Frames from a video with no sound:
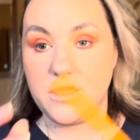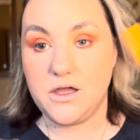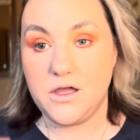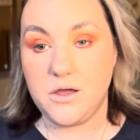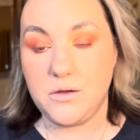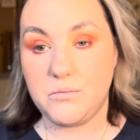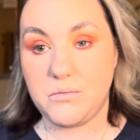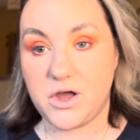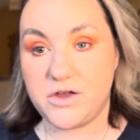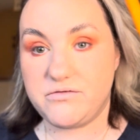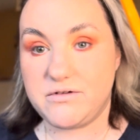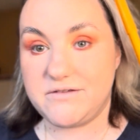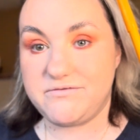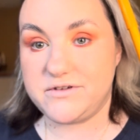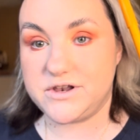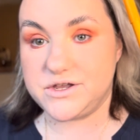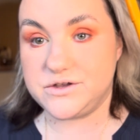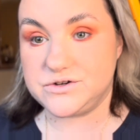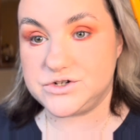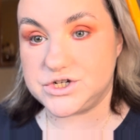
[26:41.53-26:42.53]
my
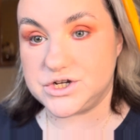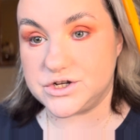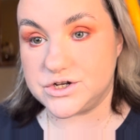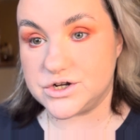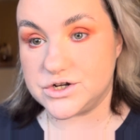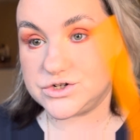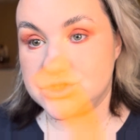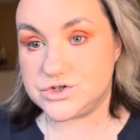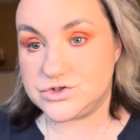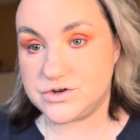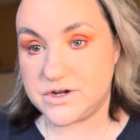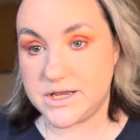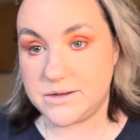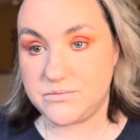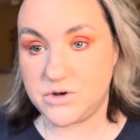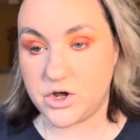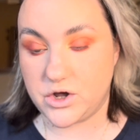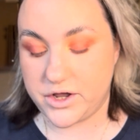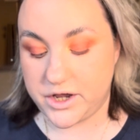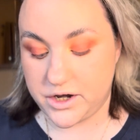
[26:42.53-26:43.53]
Revolution
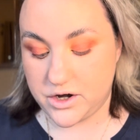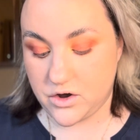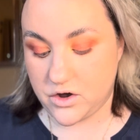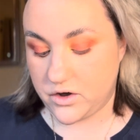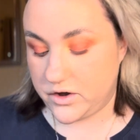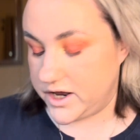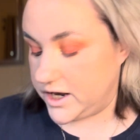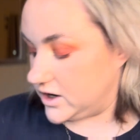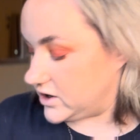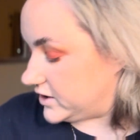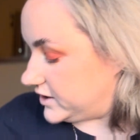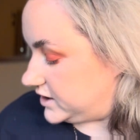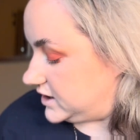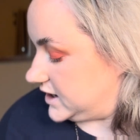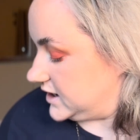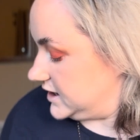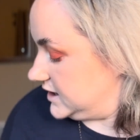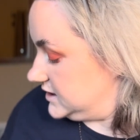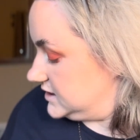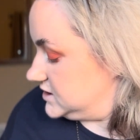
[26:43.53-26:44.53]
Streamline
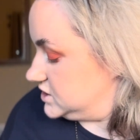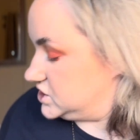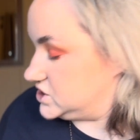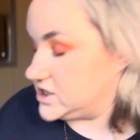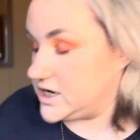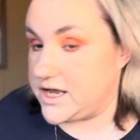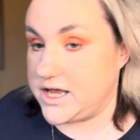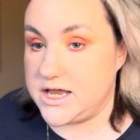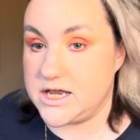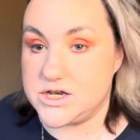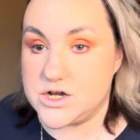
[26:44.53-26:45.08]
eyeliner in the shade